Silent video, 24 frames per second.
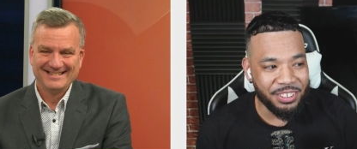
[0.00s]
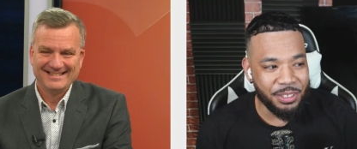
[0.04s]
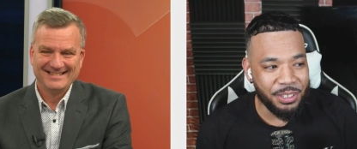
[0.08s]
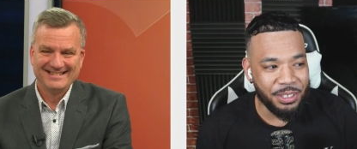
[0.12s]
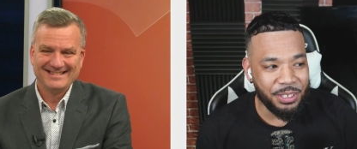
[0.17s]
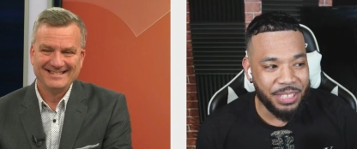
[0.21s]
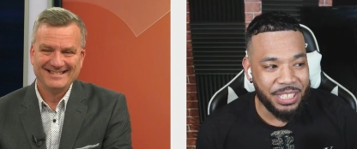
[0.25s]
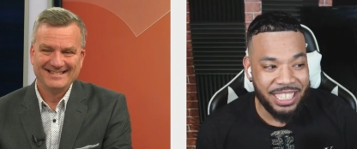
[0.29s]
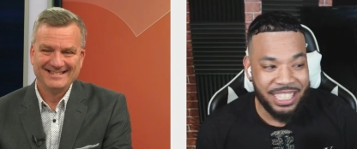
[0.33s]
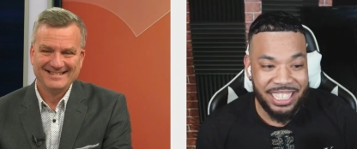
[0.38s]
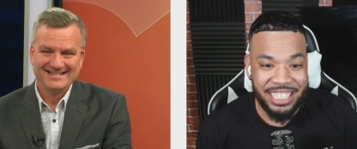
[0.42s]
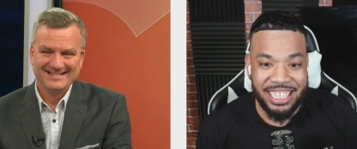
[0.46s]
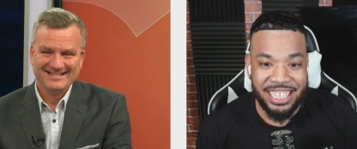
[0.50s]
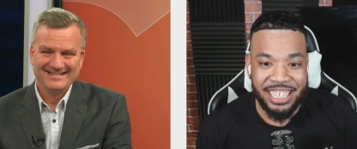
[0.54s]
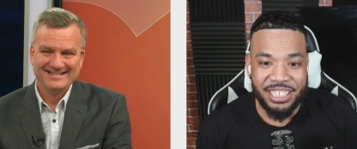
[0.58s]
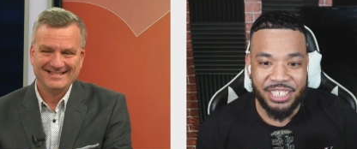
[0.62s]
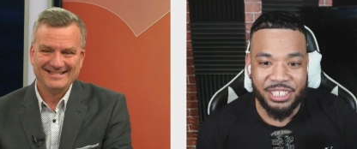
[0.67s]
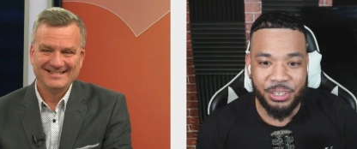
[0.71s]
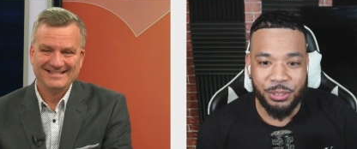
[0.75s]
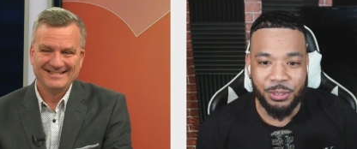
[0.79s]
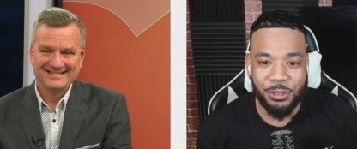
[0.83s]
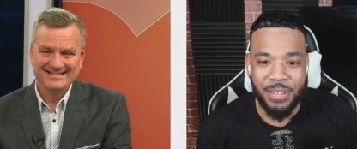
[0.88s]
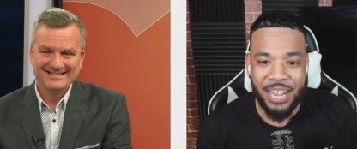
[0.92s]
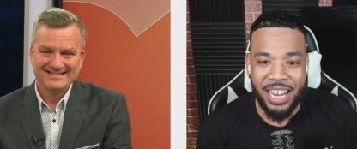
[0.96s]
Speaker 1: he is
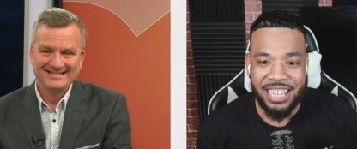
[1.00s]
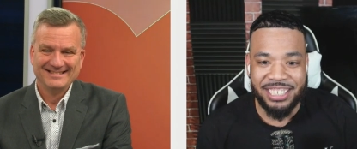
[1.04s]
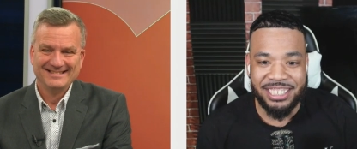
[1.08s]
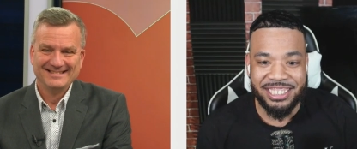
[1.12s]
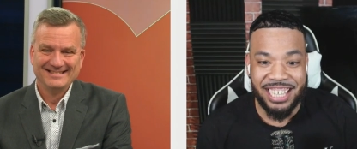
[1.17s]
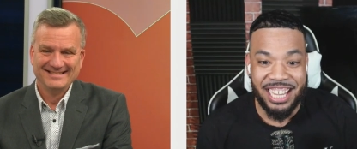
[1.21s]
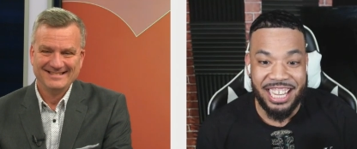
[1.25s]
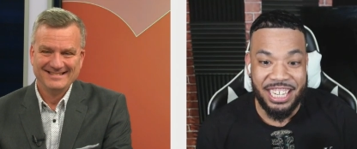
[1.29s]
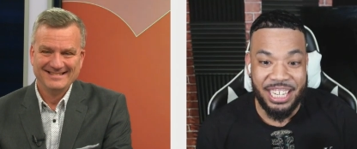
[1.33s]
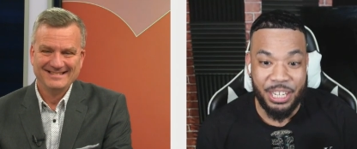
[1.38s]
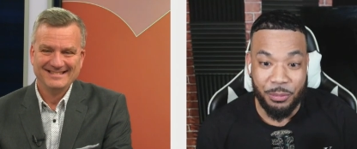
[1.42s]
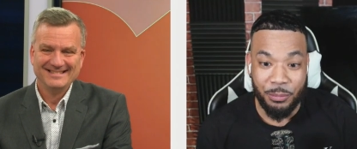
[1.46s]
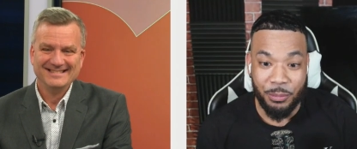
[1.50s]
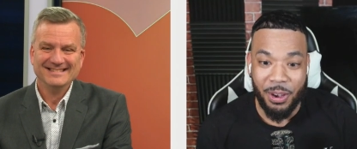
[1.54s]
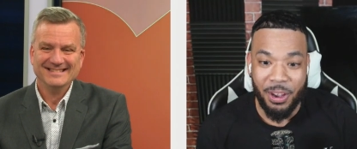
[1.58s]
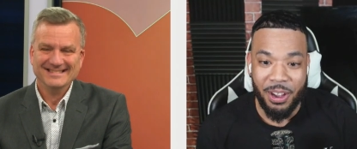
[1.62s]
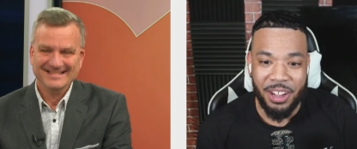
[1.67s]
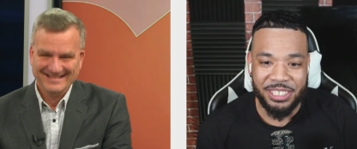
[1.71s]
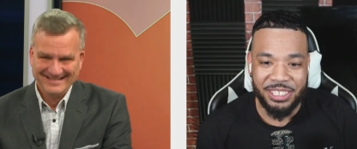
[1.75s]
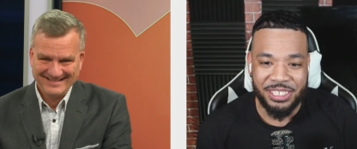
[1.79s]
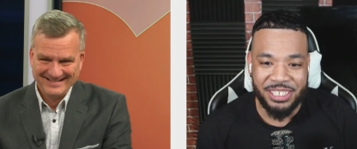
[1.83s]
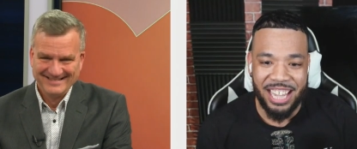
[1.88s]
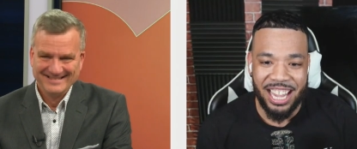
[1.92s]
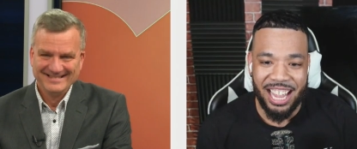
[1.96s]
who they said he
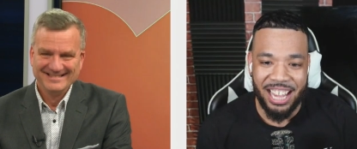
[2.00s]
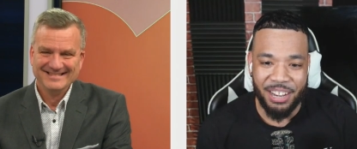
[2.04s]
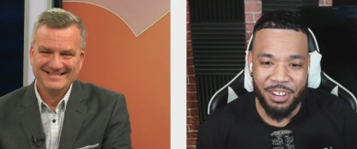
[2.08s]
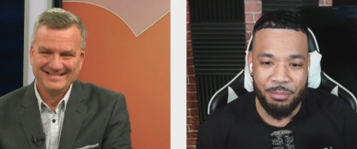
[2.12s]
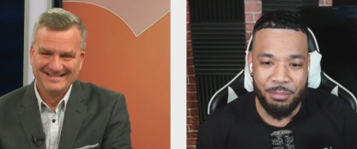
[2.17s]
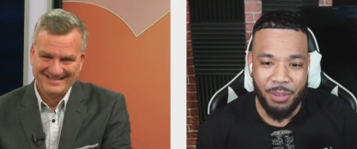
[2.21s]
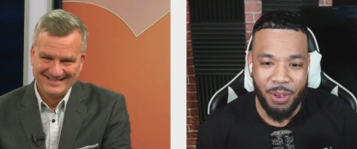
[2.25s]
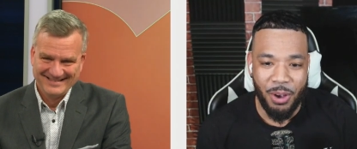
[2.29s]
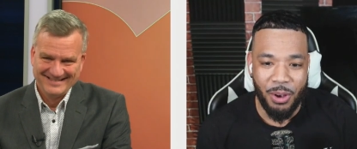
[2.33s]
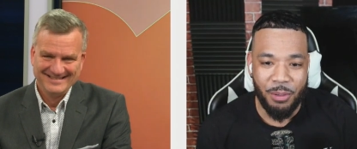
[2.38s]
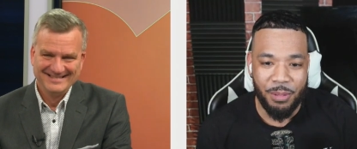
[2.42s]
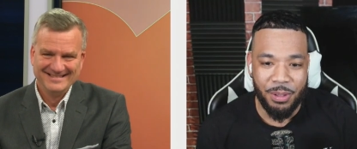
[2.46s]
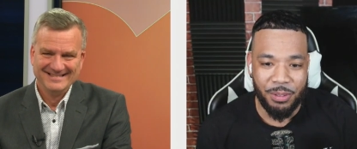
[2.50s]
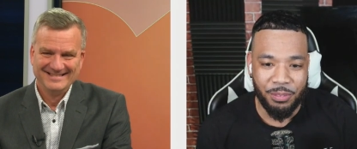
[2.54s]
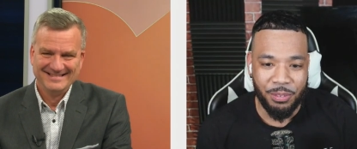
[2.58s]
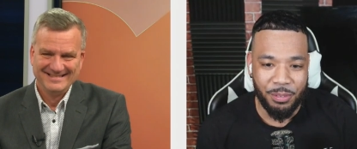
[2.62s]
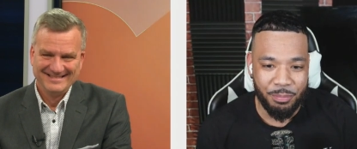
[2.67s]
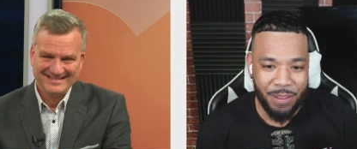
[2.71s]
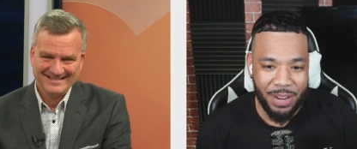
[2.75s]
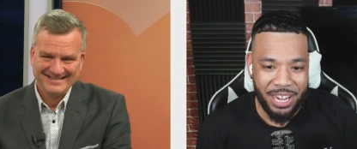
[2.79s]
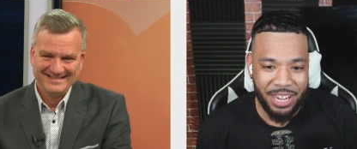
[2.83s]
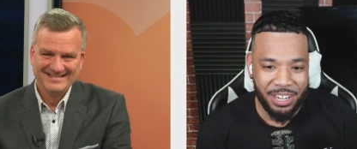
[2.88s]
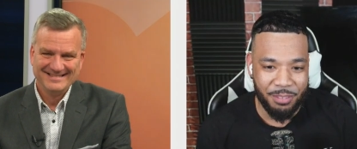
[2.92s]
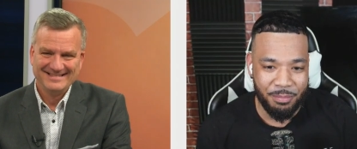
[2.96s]
was kind of moment for
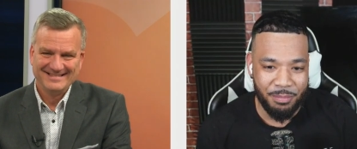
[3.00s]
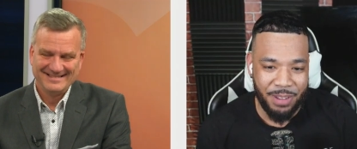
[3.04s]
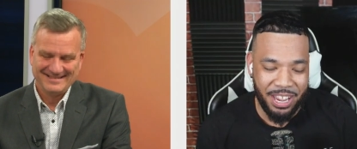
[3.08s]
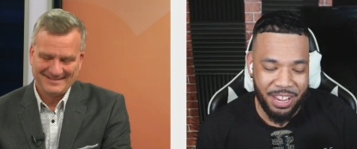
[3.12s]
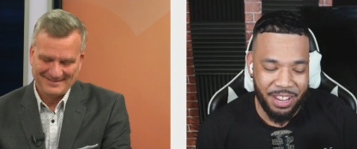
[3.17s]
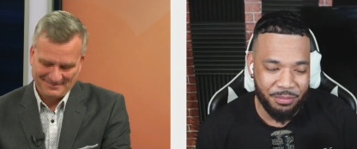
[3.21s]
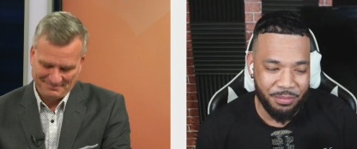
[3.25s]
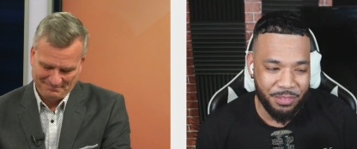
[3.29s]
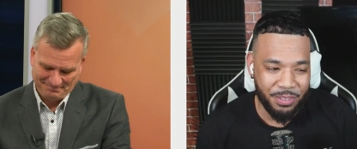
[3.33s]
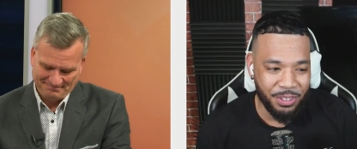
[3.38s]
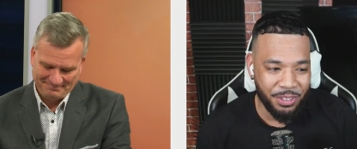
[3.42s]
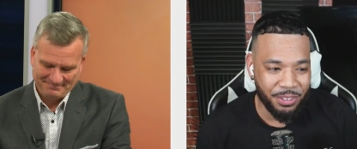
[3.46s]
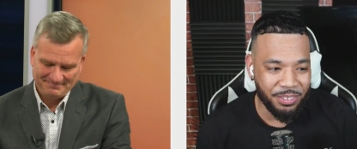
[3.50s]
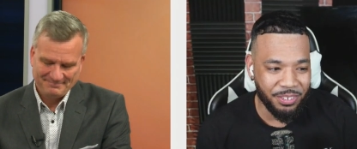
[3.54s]
Baker Mayfield,